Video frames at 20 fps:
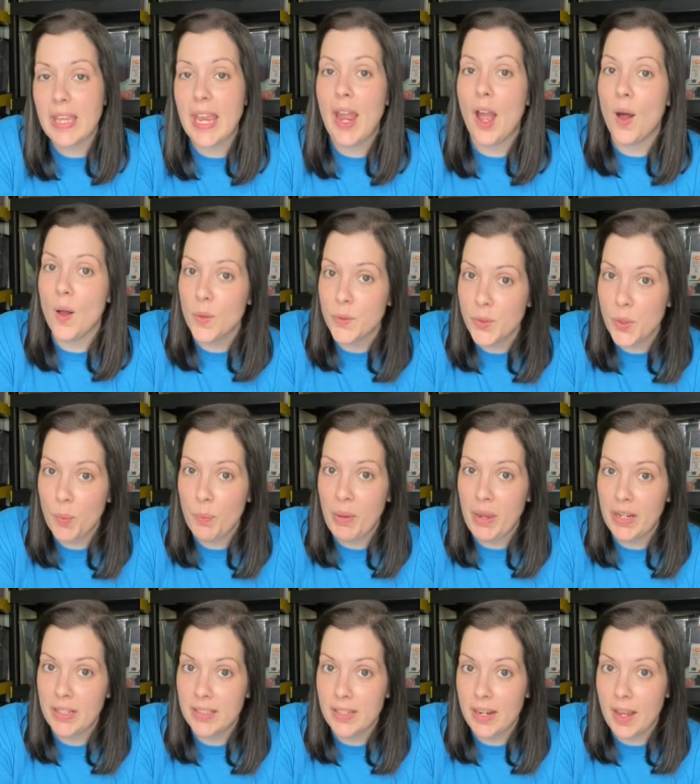I also
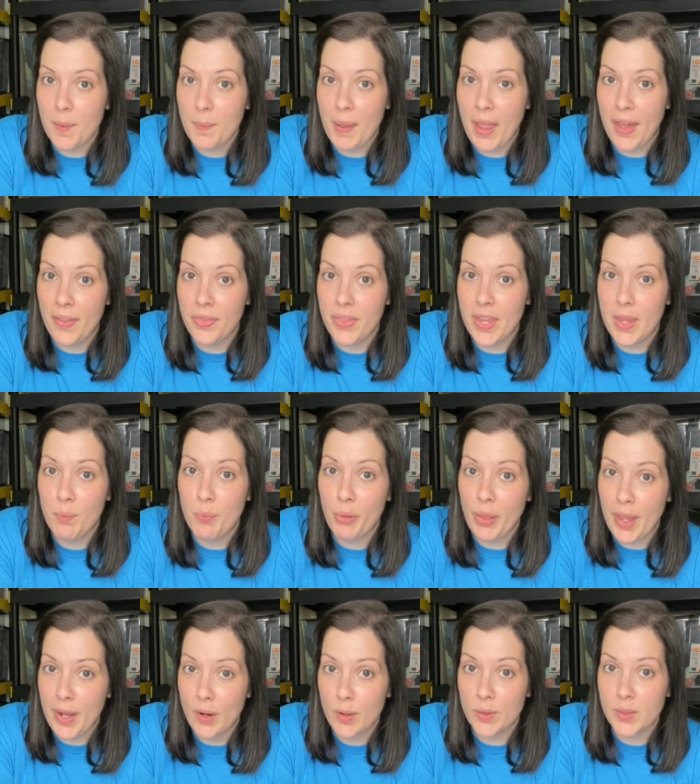picked it up at the
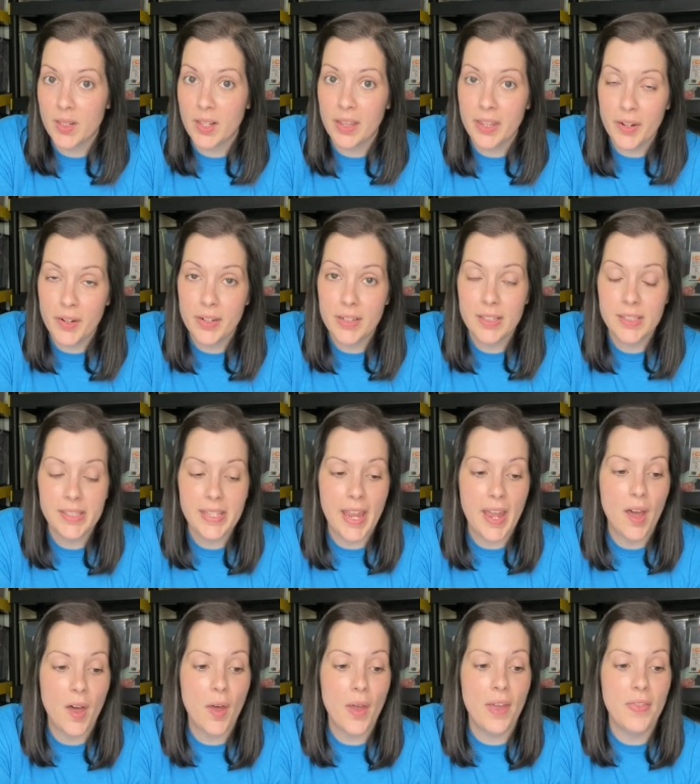Plato's clearance
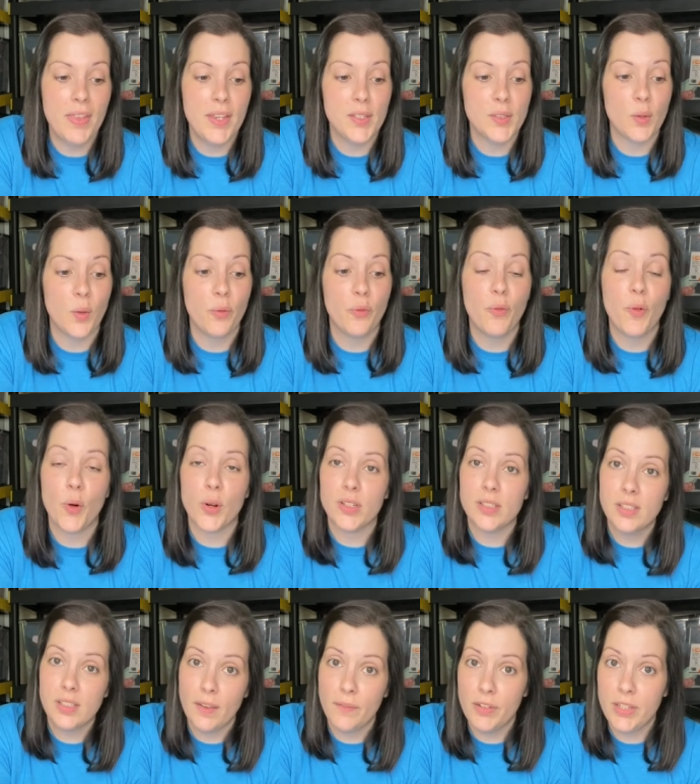sale and they sold for
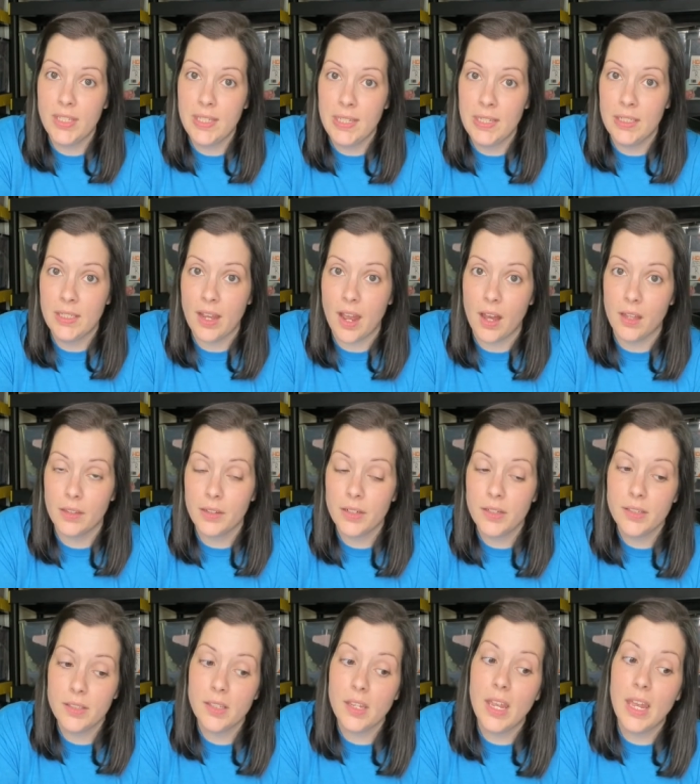
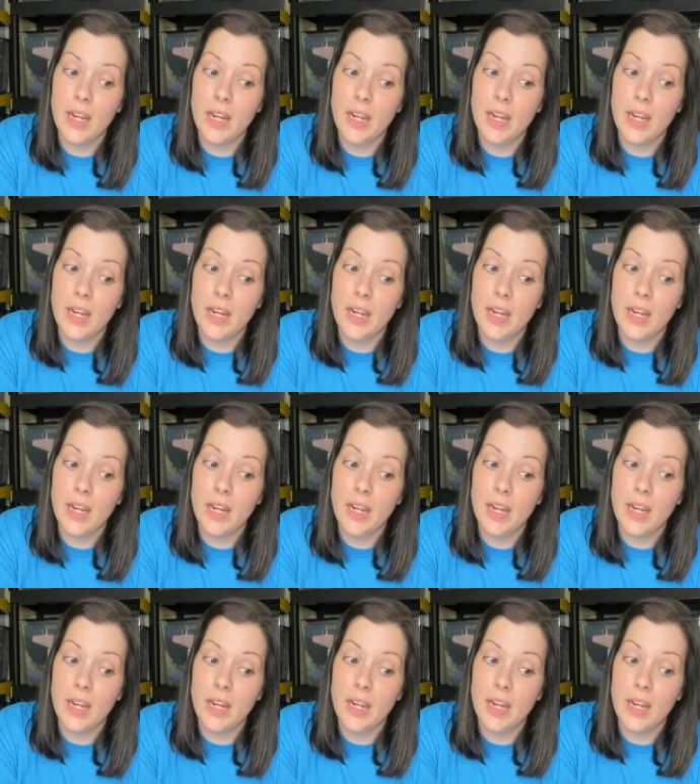$17.